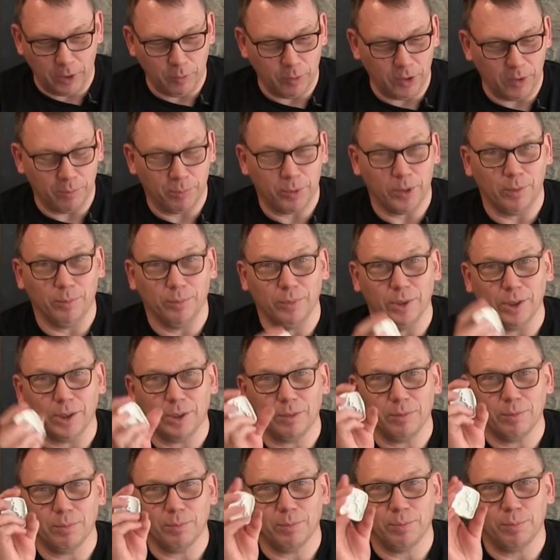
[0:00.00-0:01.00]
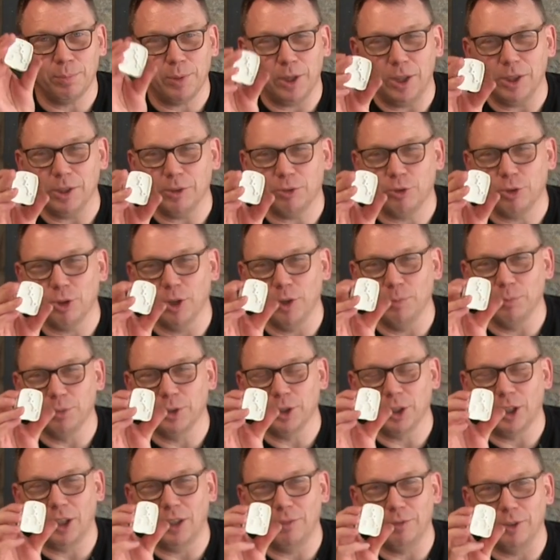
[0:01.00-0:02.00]
when I put my plug top
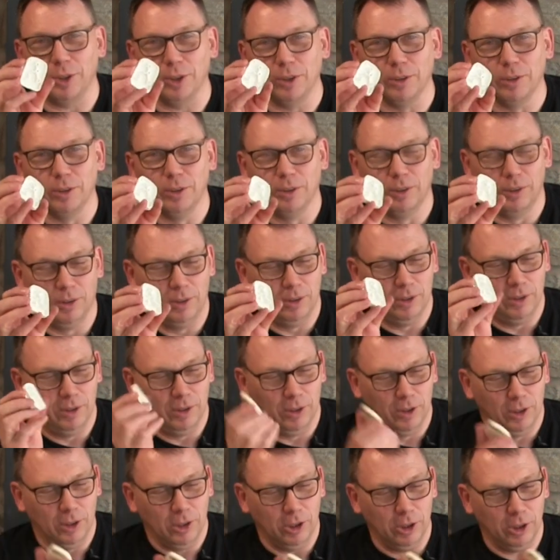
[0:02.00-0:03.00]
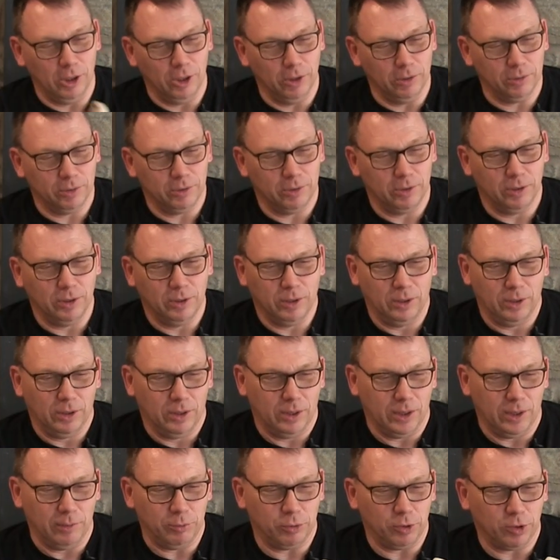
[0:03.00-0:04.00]
cover on,
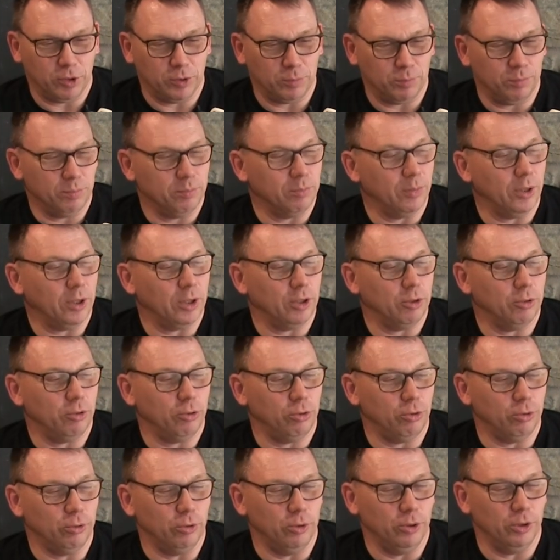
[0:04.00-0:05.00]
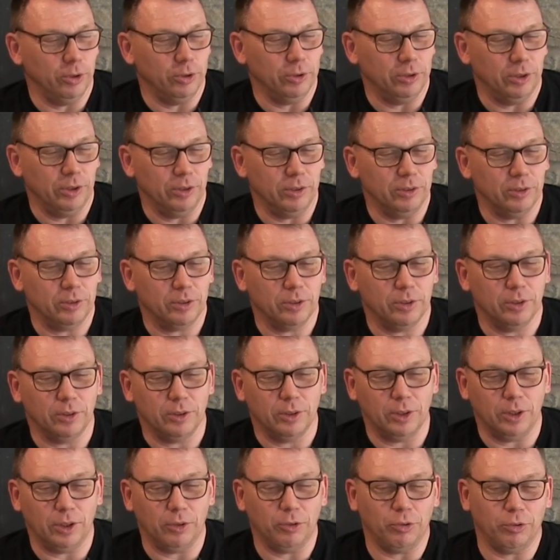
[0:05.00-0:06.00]
I'm just making sure that
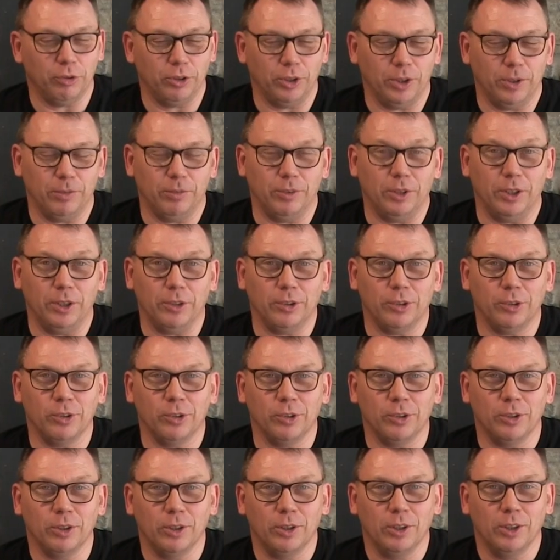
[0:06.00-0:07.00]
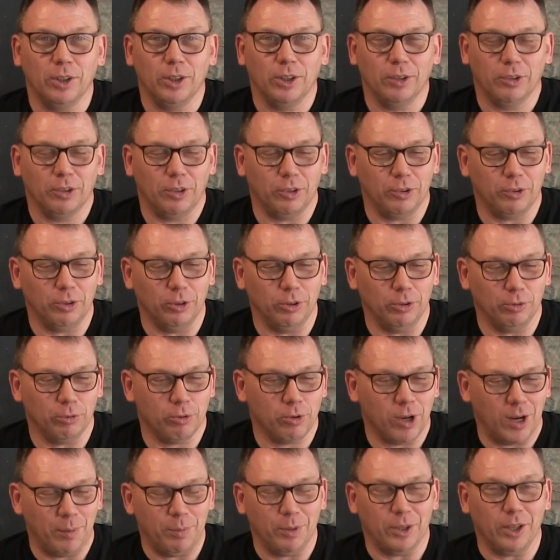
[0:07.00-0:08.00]
the inside of this does not
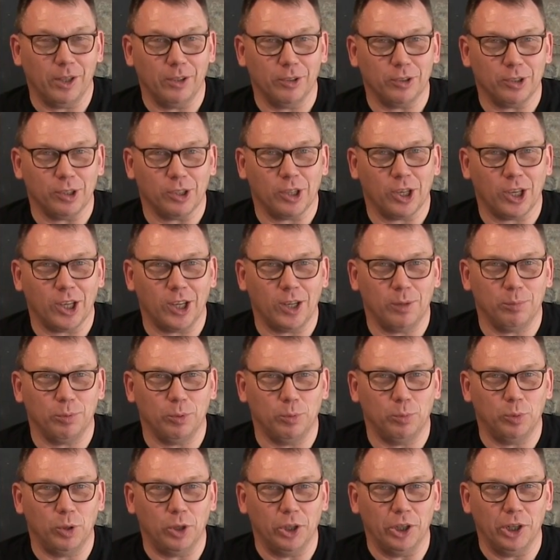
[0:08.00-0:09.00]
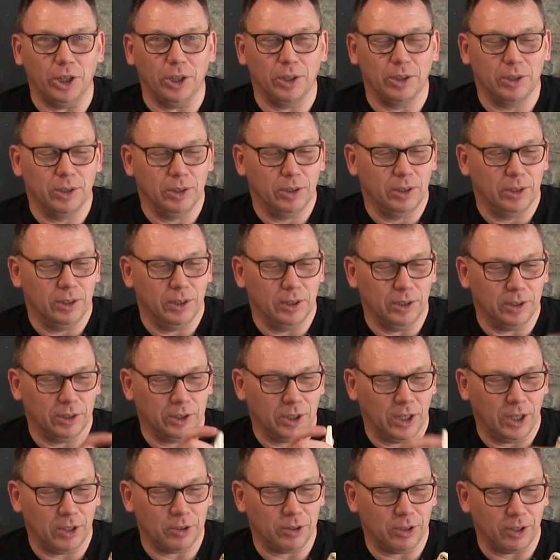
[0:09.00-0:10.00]
trap against the cable wire and
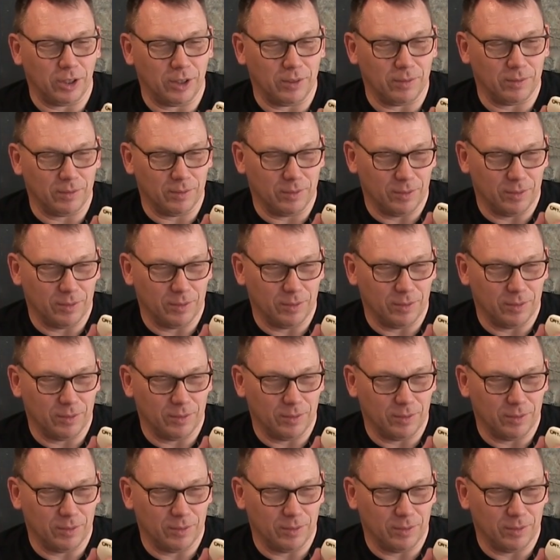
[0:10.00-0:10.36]
cut it.